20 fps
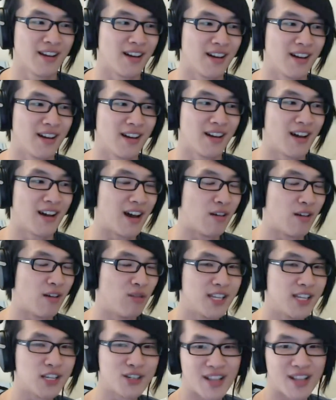uh, listen
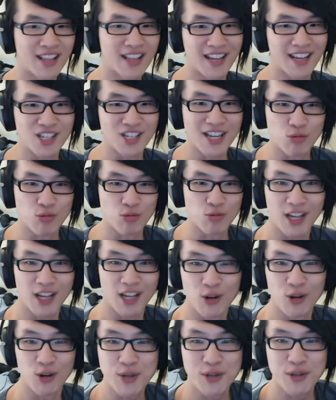to and they think it sounds really
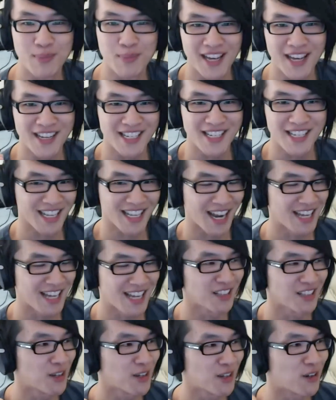awesome because it has a
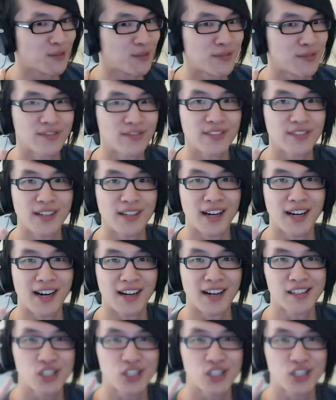lot of uh,